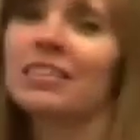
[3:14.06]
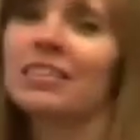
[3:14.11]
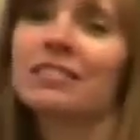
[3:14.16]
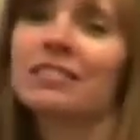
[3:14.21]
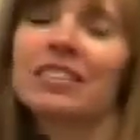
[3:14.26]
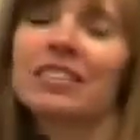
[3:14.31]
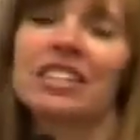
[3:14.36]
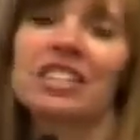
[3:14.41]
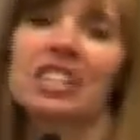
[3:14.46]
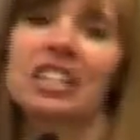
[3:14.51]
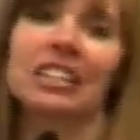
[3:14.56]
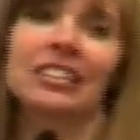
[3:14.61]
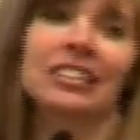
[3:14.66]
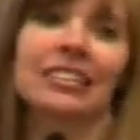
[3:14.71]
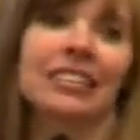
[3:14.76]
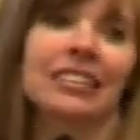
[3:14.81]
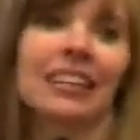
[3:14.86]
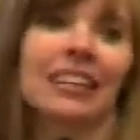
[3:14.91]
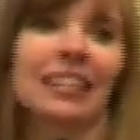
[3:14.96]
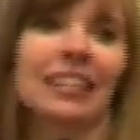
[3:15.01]
a
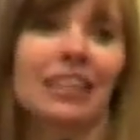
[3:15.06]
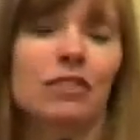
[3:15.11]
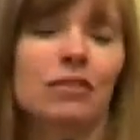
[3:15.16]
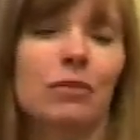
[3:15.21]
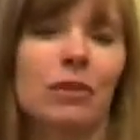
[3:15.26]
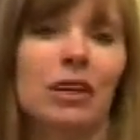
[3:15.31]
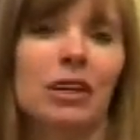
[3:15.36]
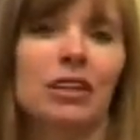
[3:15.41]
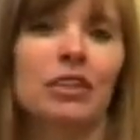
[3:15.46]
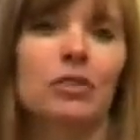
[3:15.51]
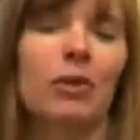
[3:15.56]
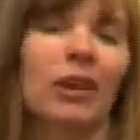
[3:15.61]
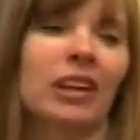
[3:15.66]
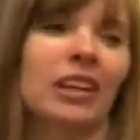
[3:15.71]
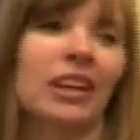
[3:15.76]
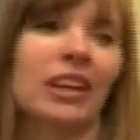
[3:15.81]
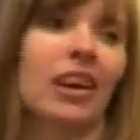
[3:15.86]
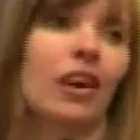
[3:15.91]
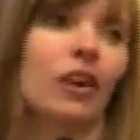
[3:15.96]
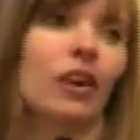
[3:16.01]
vision of where you want
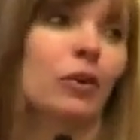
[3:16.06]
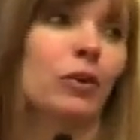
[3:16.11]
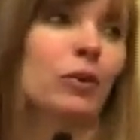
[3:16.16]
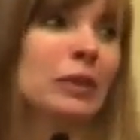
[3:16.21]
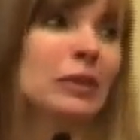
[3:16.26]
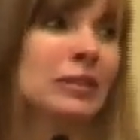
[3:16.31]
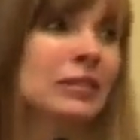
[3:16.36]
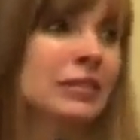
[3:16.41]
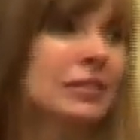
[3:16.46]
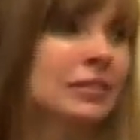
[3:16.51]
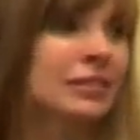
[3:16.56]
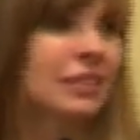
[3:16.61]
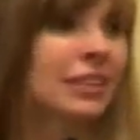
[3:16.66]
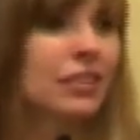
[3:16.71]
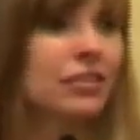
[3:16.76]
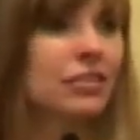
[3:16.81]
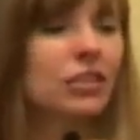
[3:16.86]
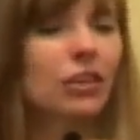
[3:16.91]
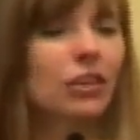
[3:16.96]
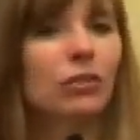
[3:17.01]
to go,
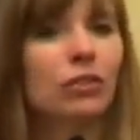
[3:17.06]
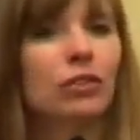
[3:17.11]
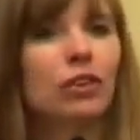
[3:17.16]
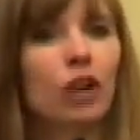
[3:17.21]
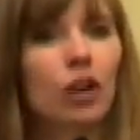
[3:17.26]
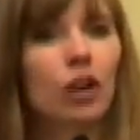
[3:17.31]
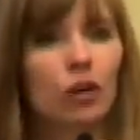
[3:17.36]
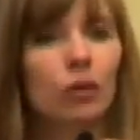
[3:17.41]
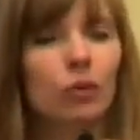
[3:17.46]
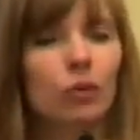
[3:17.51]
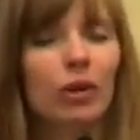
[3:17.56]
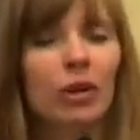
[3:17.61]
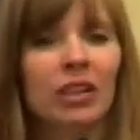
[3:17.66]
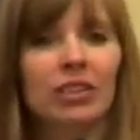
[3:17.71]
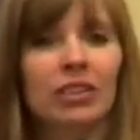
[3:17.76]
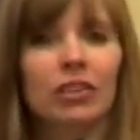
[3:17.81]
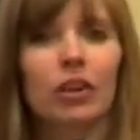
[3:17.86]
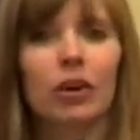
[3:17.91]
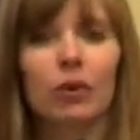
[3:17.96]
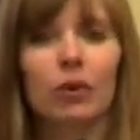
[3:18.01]
if you don't know where
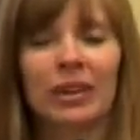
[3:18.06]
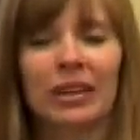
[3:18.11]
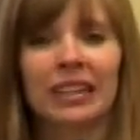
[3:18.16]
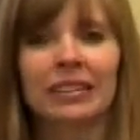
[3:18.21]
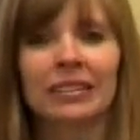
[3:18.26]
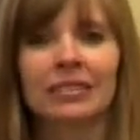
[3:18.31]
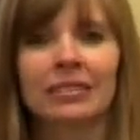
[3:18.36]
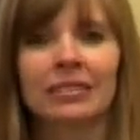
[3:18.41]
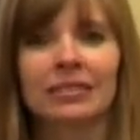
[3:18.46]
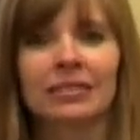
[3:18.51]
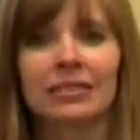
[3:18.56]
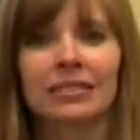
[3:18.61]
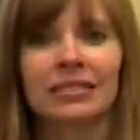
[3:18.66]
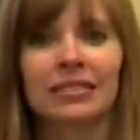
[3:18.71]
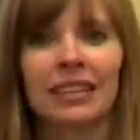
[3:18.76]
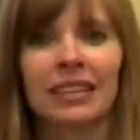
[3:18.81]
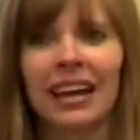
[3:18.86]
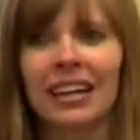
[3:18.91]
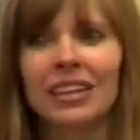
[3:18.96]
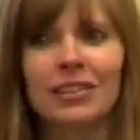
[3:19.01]
you're going,
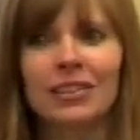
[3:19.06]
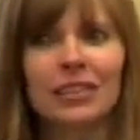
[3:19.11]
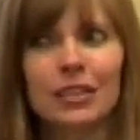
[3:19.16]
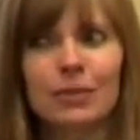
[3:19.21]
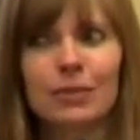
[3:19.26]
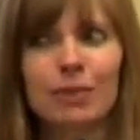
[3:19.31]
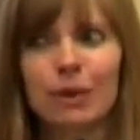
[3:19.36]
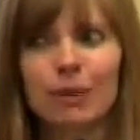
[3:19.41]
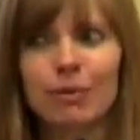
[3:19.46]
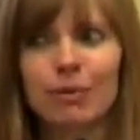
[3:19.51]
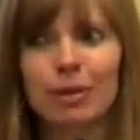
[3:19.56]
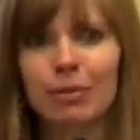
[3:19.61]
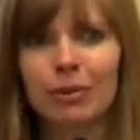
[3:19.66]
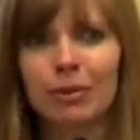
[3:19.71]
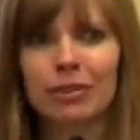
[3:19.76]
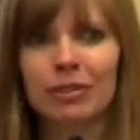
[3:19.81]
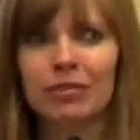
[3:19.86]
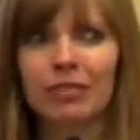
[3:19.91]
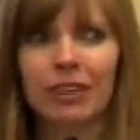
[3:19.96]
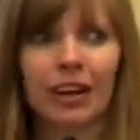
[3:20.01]
how do you expect
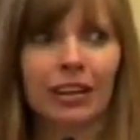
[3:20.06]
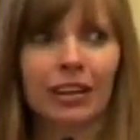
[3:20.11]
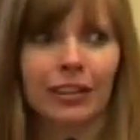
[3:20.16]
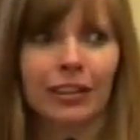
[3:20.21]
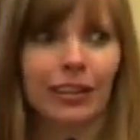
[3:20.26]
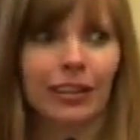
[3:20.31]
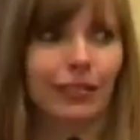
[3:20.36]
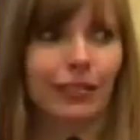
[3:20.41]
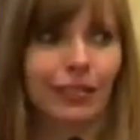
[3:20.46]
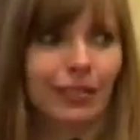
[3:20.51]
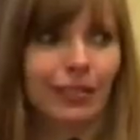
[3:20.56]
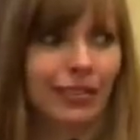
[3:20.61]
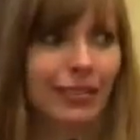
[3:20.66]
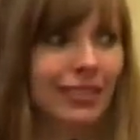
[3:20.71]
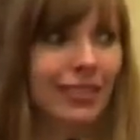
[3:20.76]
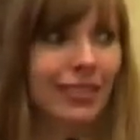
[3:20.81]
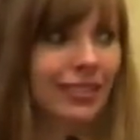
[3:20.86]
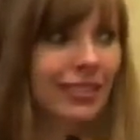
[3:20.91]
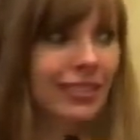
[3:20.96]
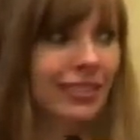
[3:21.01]
people to follow you?
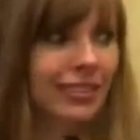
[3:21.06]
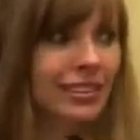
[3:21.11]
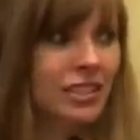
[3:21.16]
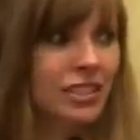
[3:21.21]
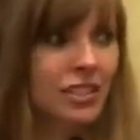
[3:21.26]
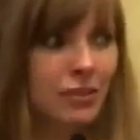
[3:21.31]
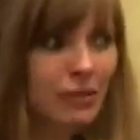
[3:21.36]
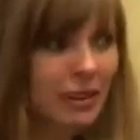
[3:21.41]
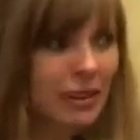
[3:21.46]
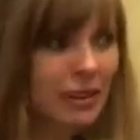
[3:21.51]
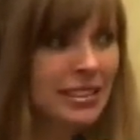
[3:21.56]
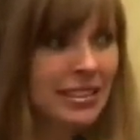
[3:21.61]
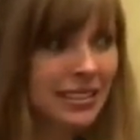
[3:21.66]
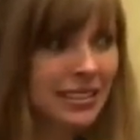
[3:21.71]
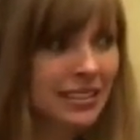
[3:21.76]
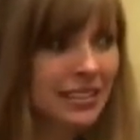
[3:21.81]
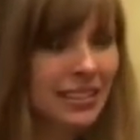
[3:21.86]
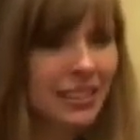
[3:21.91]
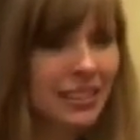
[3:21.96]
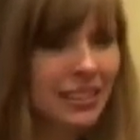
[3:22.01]
Do you
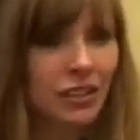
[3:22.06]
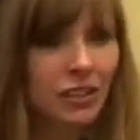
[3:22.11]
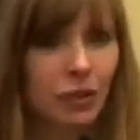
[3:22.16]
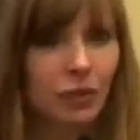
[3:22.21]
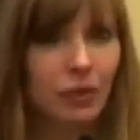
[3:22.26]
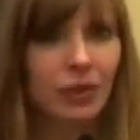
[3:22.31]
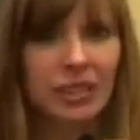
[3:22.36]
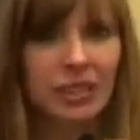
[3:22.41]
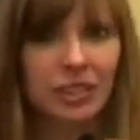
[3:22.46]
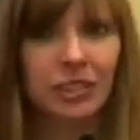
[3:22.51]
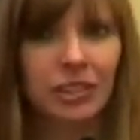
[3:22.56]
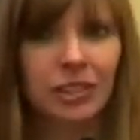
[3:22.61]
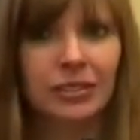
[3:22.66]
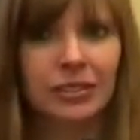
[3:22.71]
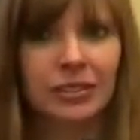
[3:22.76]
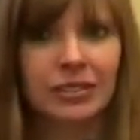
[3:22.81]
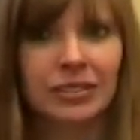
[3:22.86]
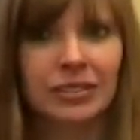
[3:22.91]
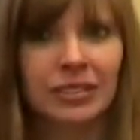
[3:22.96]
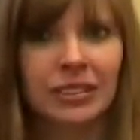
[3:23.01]
honestly think they're going
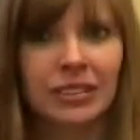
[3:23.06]
to?